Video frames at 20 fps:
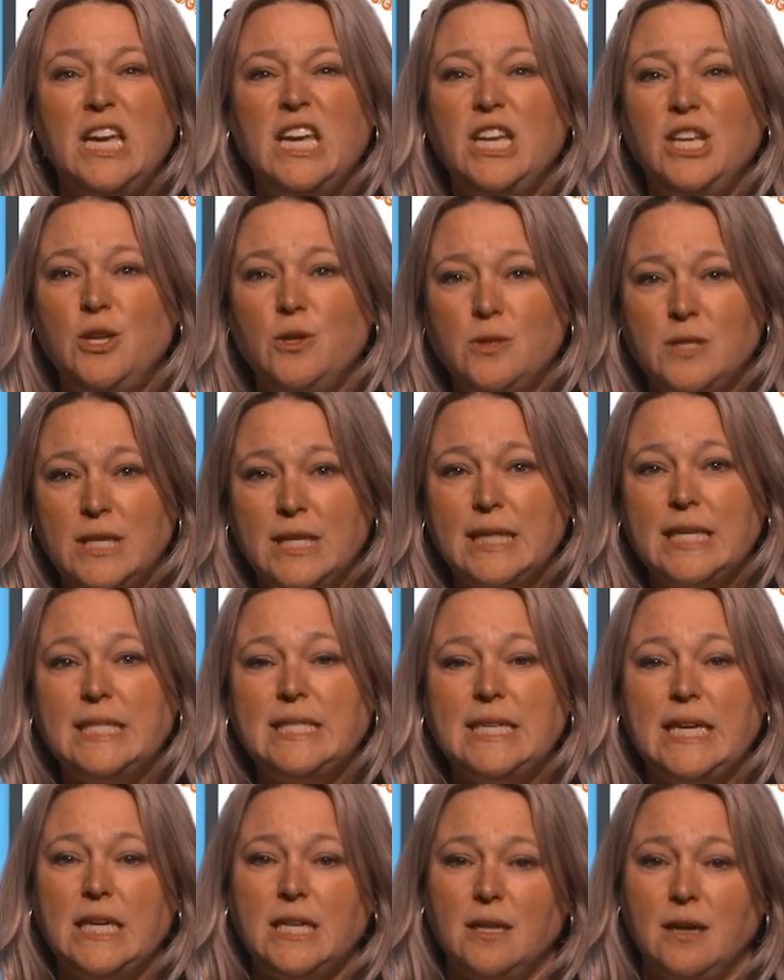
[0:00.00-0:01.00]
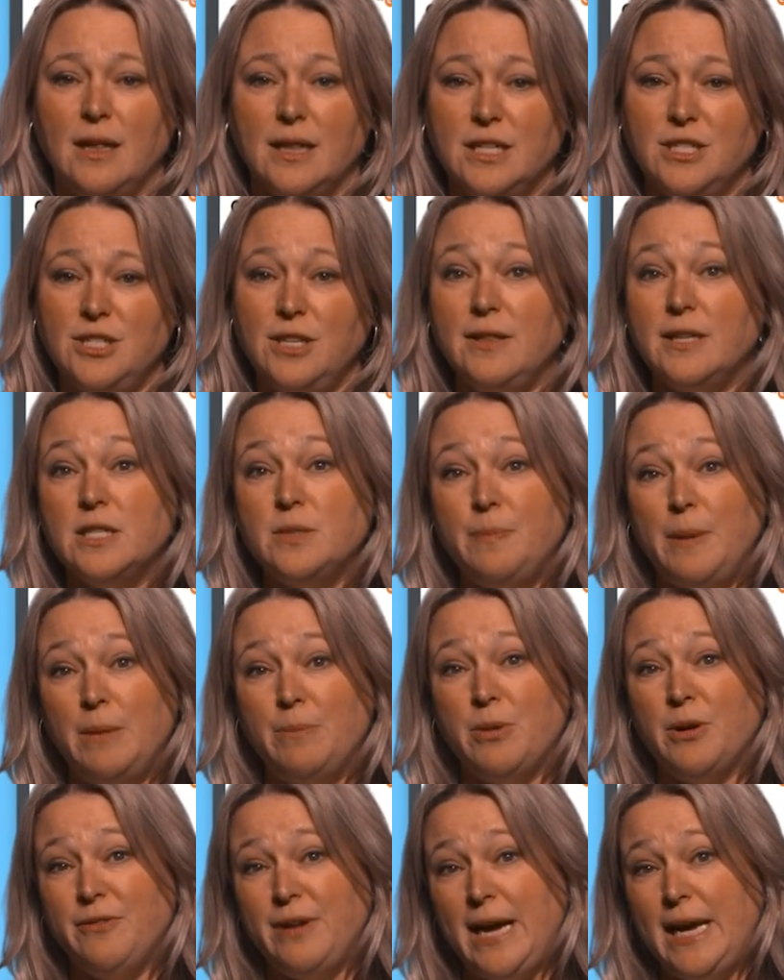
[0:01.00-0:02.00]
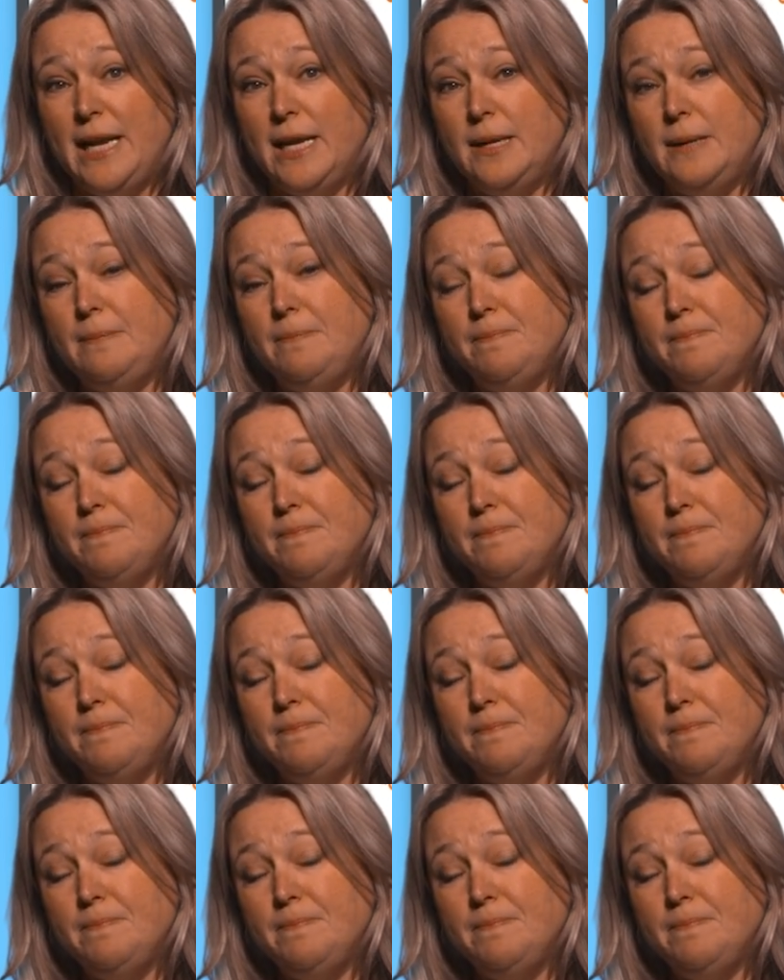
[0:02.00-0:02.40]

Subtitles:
using the technology that's been provided.